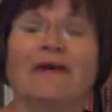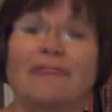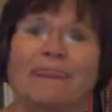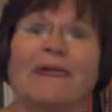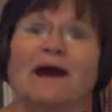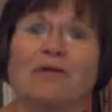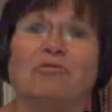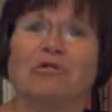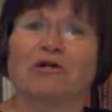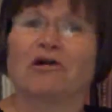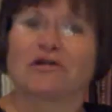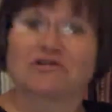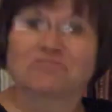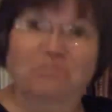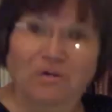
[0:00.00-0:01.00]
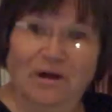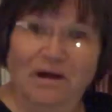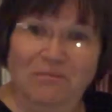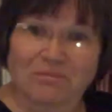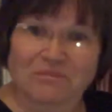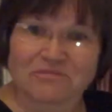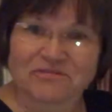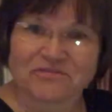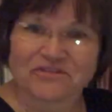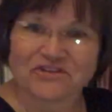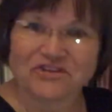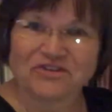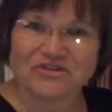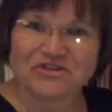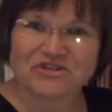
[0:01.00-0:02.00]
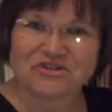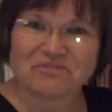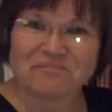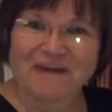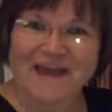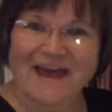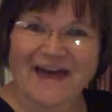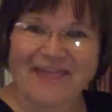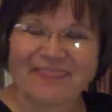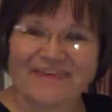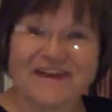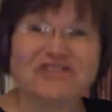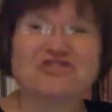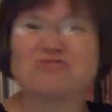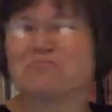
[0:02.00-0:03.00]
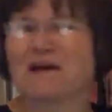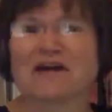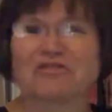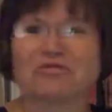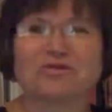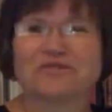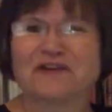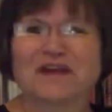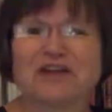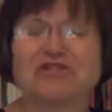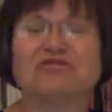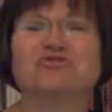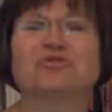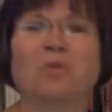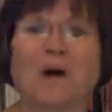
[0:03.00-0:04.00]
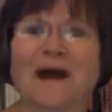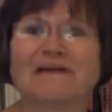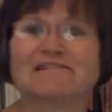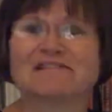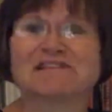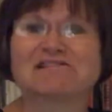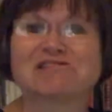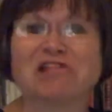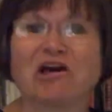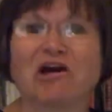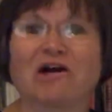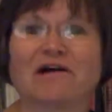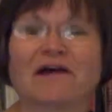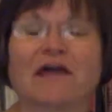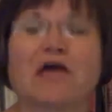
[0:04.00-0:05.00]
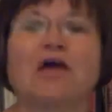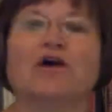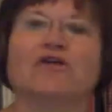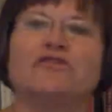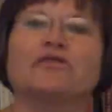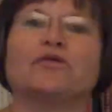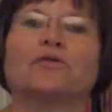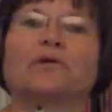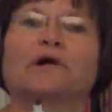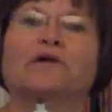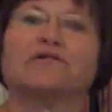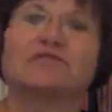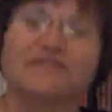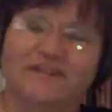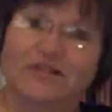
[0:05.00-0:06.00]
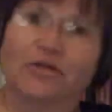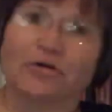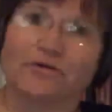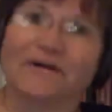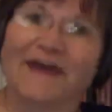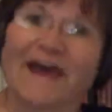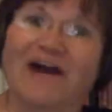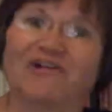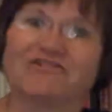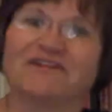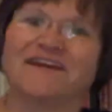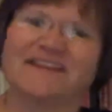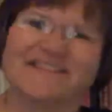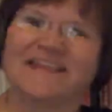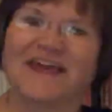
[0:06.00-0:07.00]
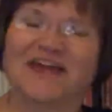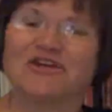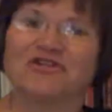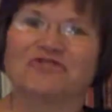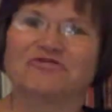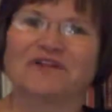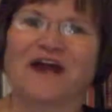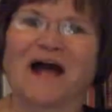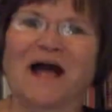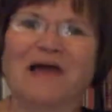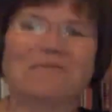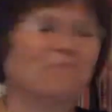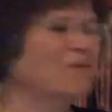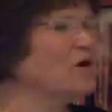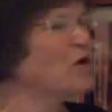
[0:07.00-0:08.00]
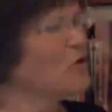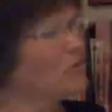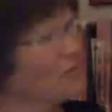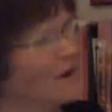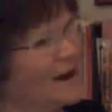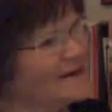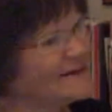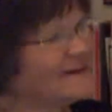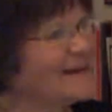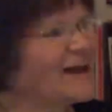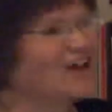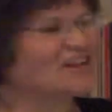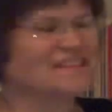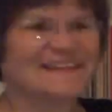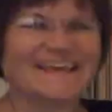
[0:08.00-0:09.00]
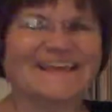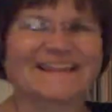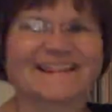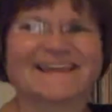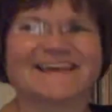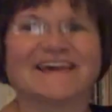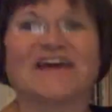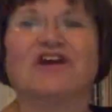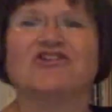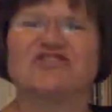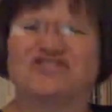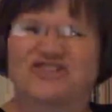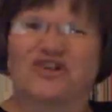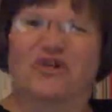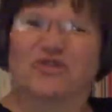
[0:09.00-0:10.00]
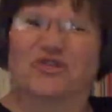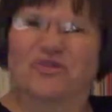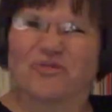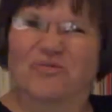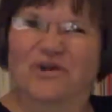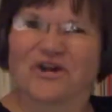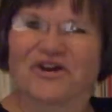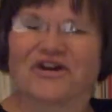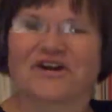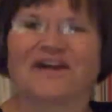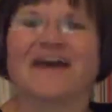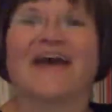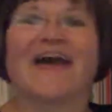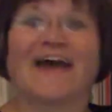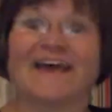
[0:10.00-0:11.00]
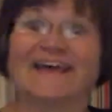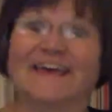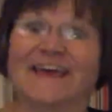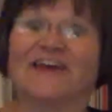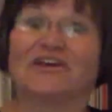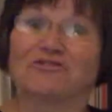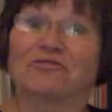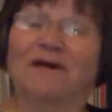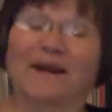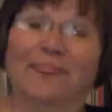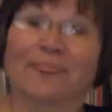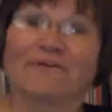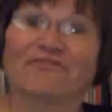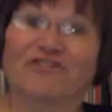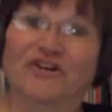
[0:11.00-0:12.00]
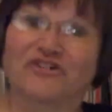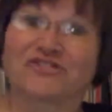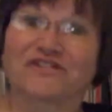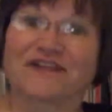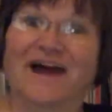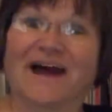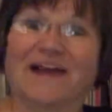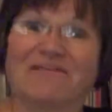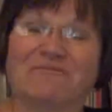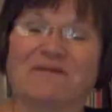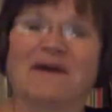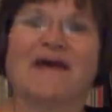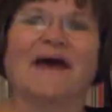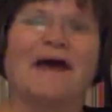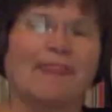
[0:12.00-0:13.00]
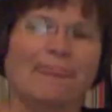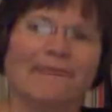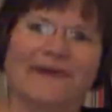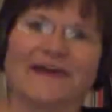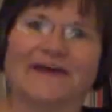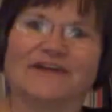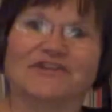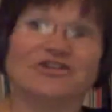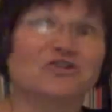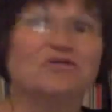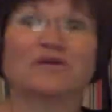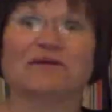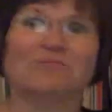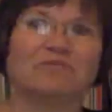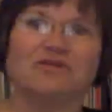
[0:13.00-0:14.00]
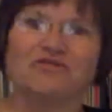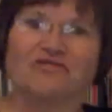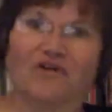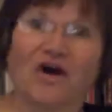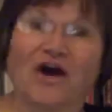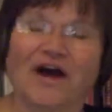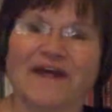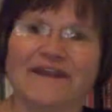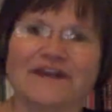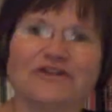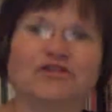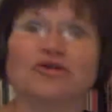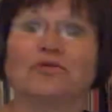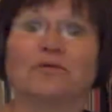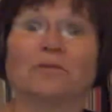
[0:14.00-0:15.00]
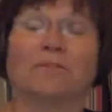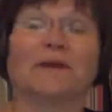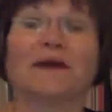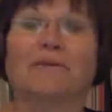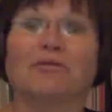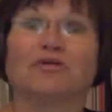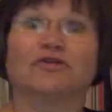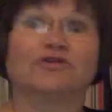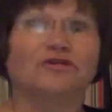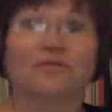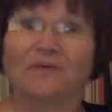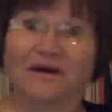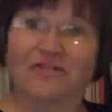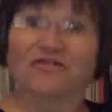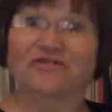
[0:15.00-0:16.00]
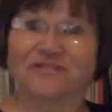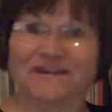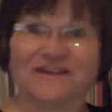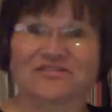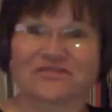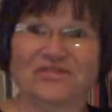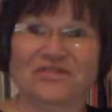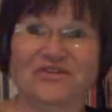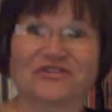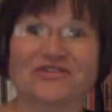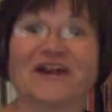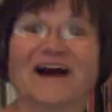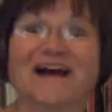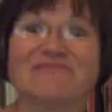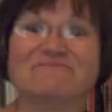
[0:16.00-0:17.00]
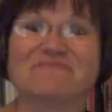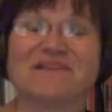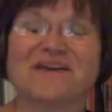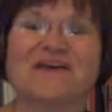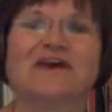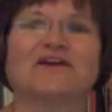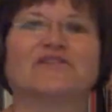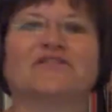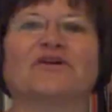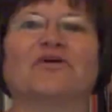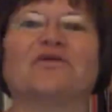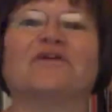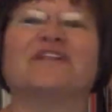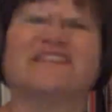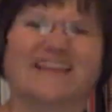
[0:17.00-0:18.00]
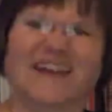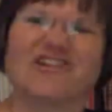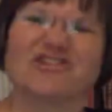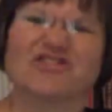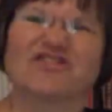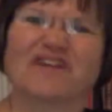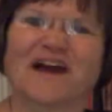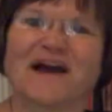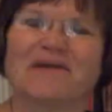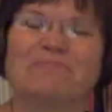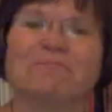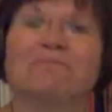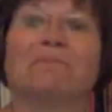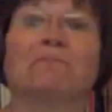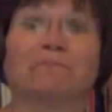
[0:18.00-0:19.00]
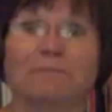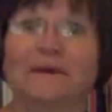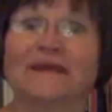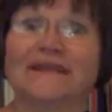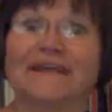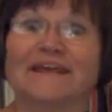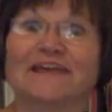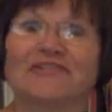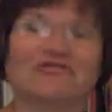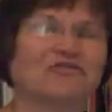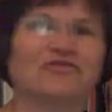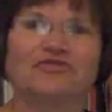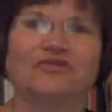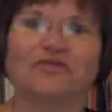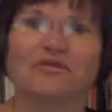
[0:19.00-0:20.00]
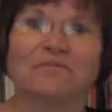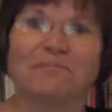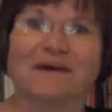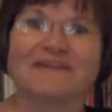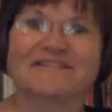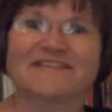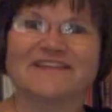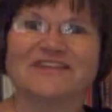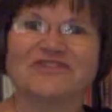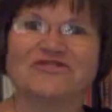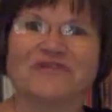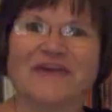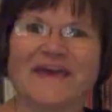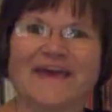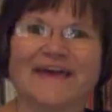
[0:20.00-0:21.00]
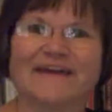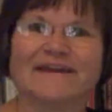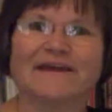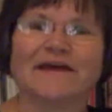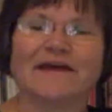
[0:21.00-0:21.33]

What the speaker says: That will cause problems for you in your math, and your math will take you twice as long. So slow down, take your time, write it out neatly, show your work, and get it right the first time. And then you can move on and you will be able to do other things with your time. So take your time, be neat, do the best that you can.